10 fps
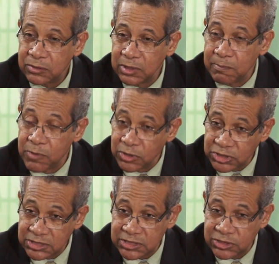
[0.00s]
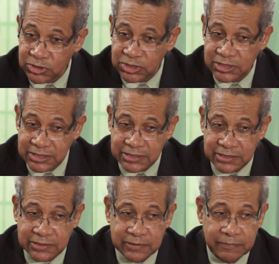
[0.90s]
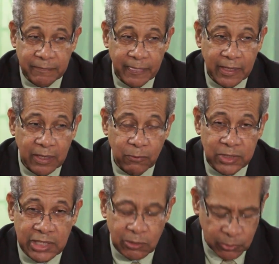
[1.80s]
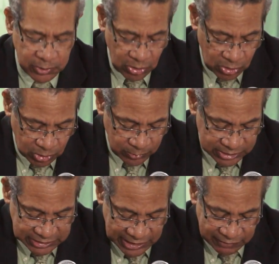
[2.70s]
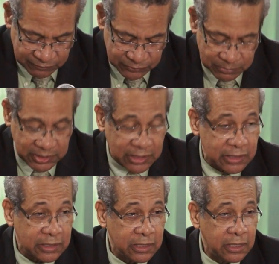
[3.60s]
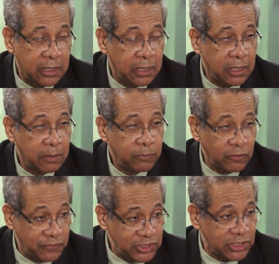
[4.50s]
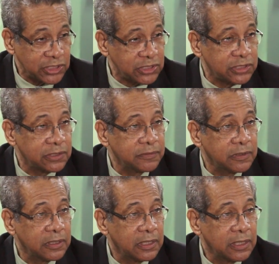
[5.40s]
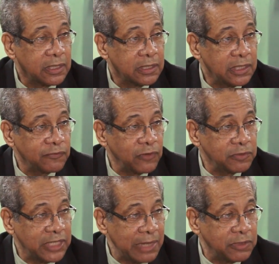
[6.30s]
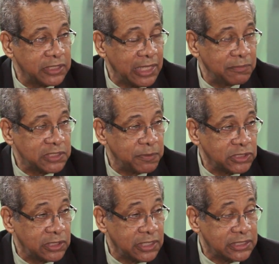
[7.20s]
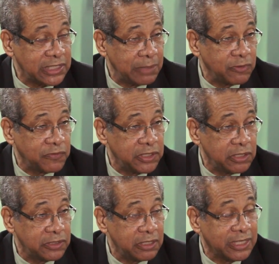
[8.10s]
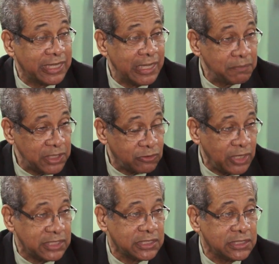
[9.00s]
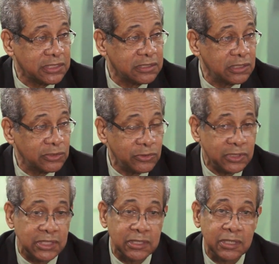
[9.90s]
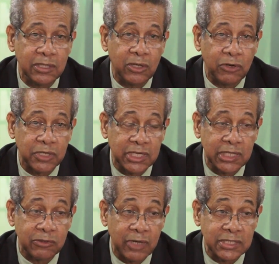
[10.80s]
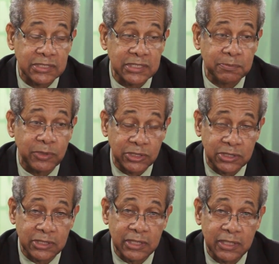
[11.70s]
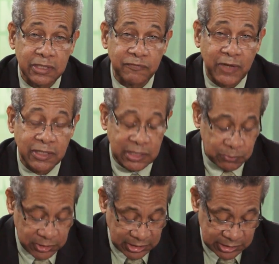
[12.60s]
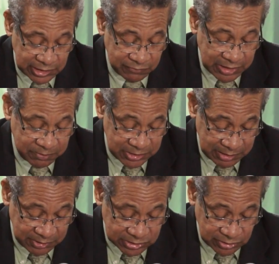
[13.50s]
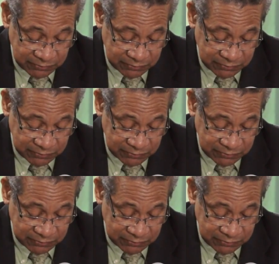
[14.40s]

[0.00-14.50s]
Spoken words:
to emergencies such as this. We always have to make provisions that from time to time, especially this time of the year, there can be crises, not only hurricane crises, but the fact that we can have epidemics